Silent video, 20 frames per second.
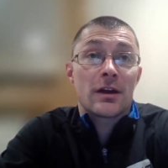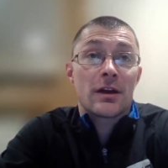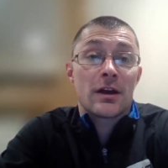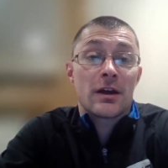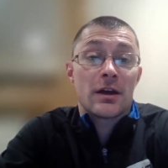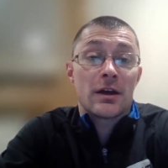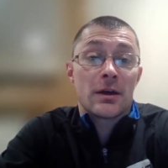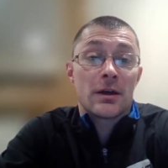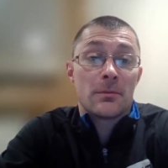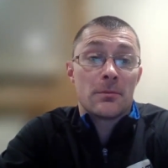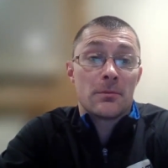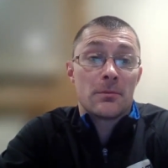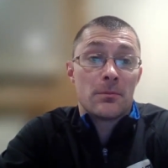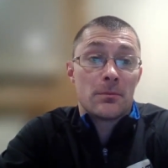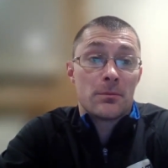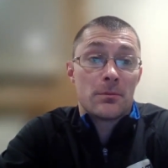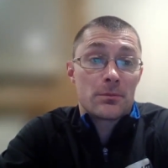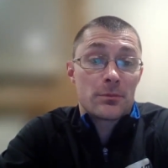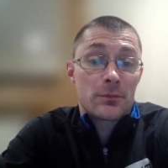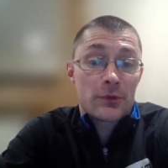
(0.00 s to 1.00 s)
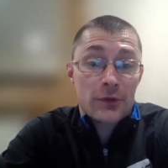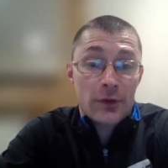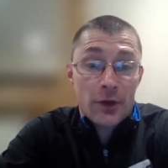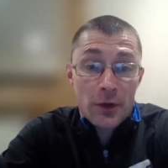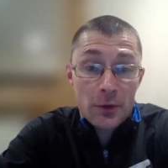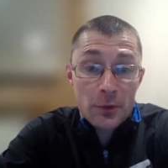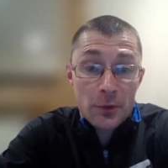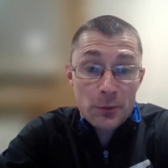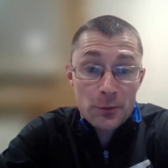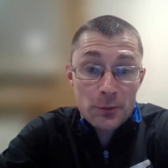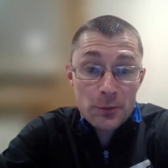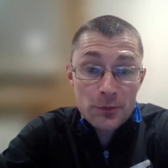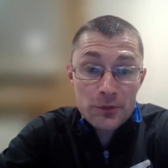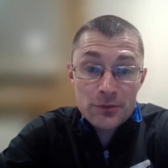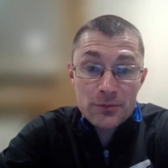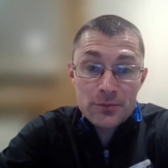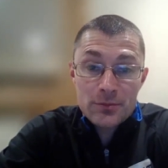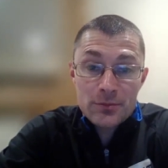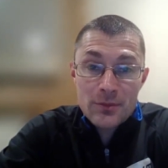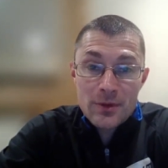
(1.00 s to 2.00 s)
Um, so
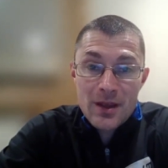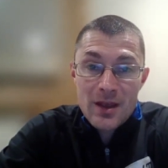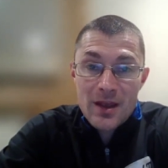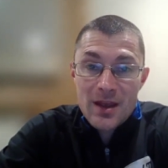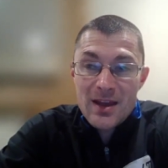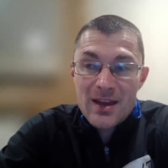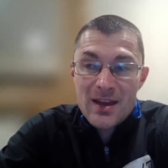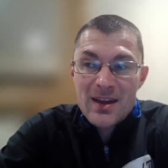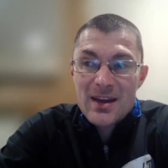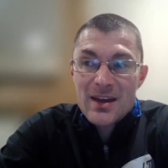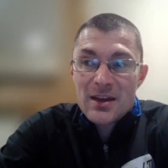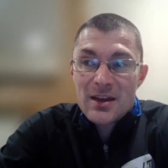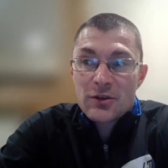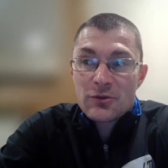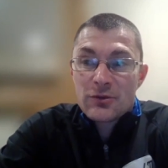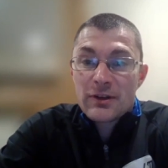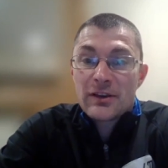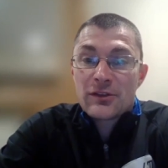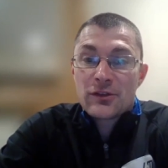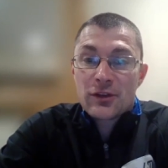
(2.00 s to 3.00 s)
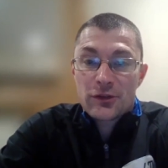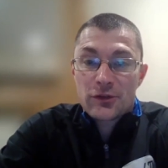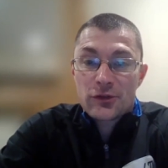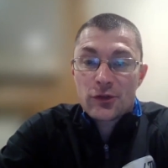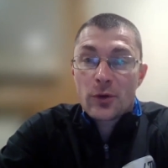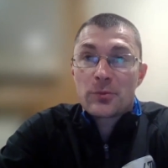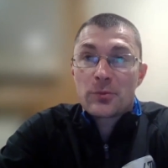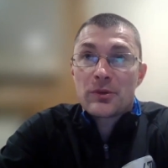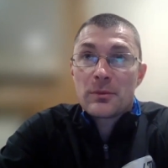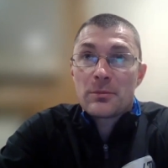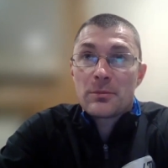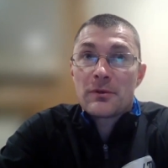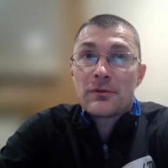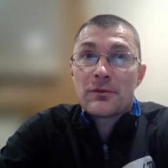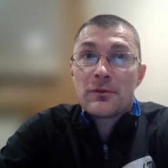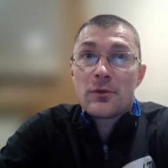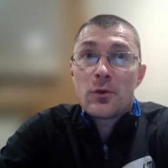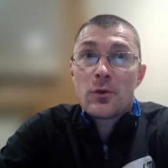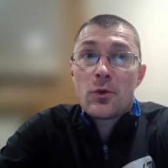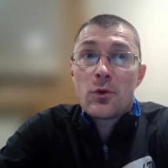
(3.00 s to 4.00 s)
the reason I stopped it
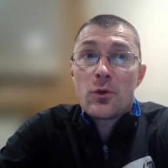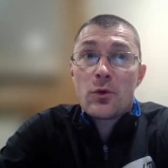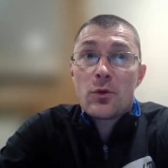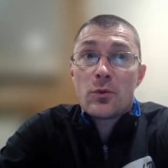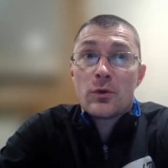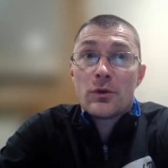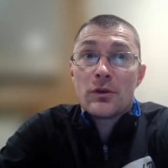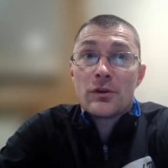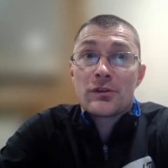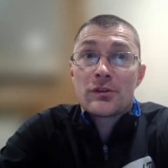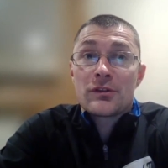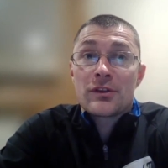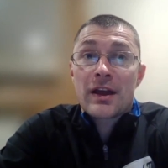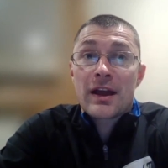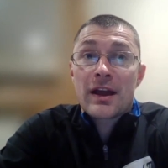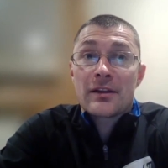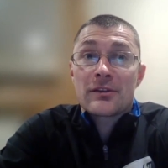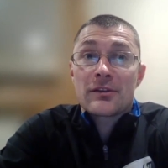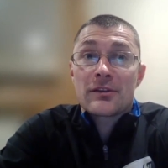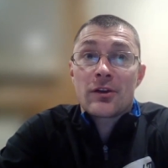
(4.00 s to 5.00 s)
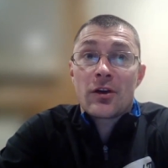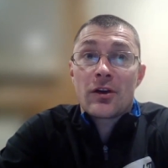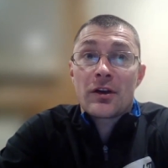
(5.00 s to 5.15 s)
before was that